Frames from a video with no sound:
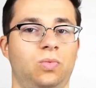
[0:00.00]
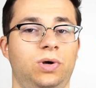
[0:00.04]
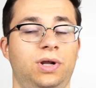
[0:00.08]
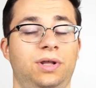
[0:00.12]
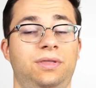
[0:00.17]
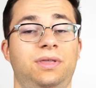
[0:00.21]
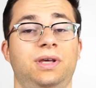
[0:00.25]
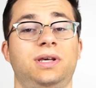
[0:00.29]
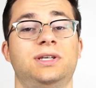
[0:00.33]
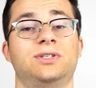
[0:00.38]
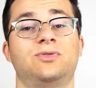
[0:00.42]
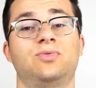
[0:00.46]
What
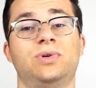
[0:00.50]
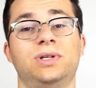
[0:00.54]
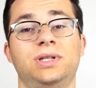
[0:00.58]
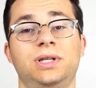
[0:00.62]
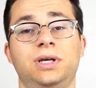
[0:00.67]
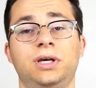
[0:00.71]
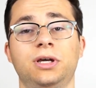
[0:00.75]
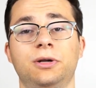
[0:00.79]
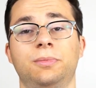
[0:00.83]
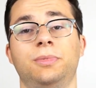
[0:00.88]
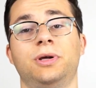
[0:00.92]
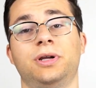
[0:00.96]
I think is
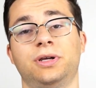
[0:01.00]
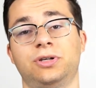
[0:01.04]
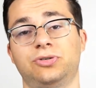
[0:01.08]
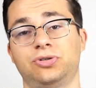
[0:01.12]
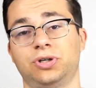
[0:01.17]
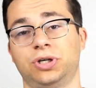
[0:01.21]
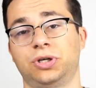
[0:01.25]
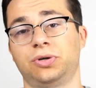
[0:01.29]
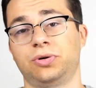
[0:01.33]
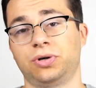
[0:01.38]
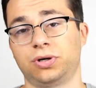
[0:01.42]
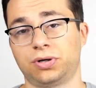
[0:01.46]
really good about
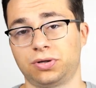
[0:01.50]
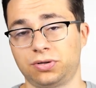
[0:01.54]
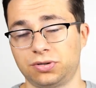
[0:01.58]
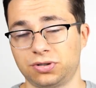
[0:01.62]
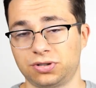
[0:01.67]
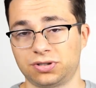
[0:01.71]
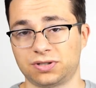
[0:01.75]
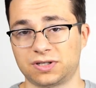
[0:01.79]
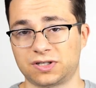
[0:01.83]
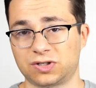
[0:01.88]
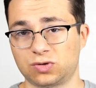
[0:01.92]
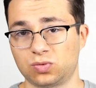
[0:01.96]

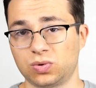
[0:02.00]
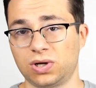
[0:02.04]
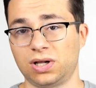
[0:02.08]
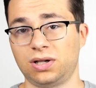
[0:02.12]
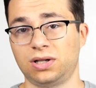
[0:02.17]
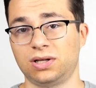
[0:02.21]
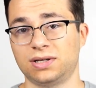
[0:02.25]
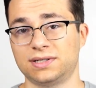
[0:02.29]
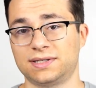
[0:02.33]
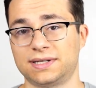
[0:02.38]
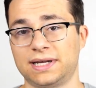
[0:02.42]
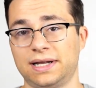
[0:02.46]
extracurriculars as
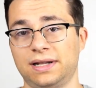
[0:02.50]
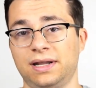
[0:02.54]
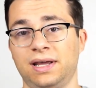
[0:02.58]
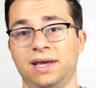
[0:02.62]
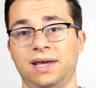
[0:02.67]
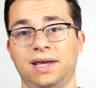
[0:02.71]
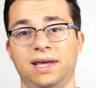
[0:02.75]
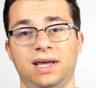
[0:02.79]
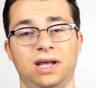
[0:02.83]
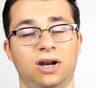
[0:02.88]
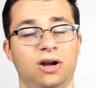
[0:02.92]
well is that